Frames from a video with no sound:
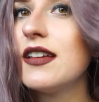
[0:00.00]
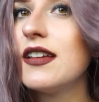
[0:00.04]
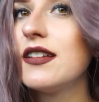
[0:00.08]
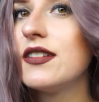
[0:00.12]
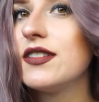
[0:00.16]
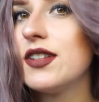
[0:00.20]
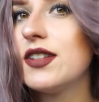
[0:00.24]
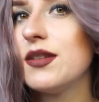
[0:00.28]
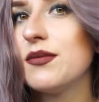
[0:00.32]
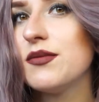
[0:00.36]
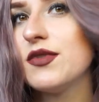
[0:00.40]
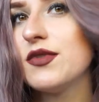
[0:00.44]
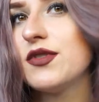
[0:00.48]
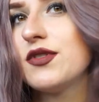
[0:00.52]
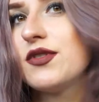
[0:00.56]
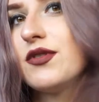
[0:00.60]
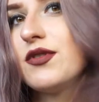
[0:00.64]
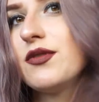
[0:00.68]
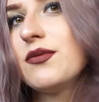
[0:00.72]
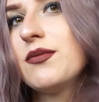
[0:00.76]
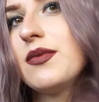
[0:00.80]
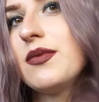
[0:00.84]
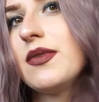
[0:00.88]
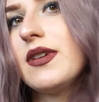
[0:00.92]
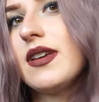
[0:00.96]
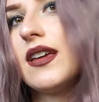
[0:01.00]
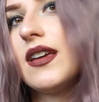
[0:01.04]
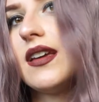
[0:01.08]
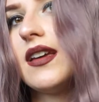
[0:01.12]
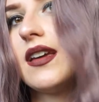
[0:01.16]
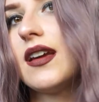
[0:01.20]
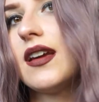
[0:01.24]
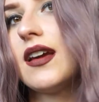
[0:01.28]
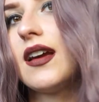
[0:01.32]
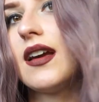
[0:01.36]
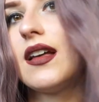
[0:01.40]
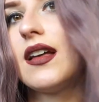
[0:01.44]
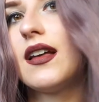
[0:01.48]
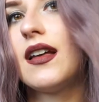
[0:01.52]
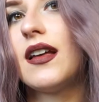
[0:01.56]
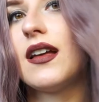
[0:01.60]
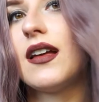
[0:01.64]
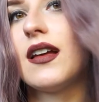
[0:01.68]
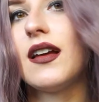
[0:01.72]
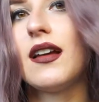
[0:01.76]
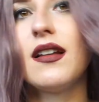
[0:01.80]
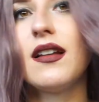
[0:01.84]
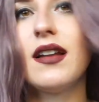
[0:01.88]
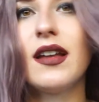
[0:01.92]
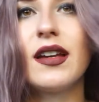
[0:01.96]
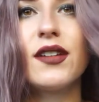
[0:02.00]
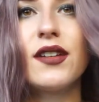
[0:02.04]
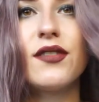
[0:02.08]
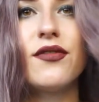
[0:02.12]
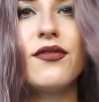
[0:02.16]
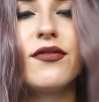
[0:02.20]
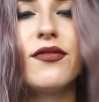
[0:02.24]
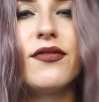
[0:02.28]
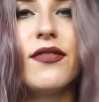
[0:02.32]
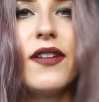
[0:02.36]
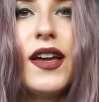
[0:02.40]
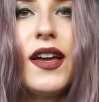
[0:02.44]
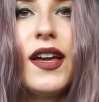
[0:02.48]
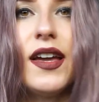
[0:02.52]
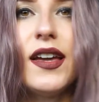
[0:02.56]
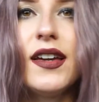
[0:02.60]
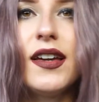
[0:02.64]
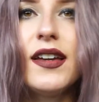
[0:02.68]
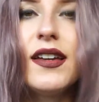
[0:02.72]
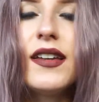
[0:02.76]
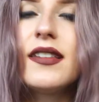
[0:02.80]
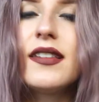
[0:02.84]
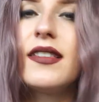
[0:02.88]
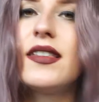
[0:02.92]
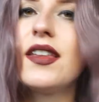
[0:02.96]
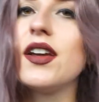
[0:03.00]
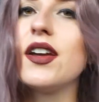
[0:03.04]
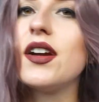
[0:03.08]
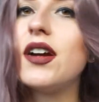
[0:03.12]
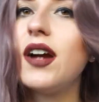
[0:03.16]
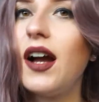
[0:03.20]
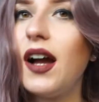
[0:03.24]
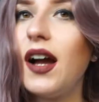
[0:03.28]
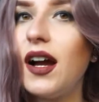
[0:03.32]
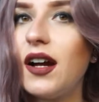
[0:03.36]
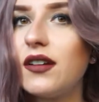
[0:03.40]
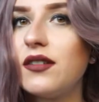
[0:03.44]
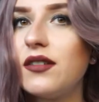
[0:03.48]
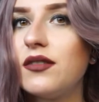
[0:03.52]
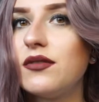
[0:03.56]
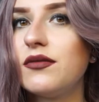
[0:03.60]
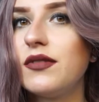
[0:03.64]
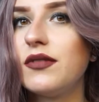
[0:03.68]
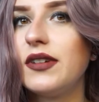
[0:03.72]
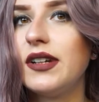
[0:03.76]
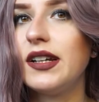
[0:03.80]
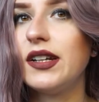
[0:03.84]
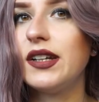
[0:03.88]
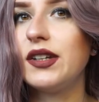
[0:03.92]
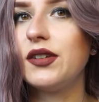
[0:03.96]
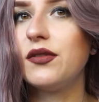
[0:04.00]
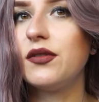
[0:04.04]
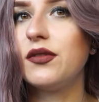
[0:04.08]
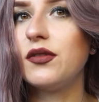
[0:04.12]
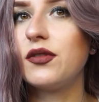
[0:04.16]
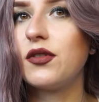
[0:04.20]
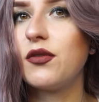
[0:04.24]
seems to be uh, like fake they are really good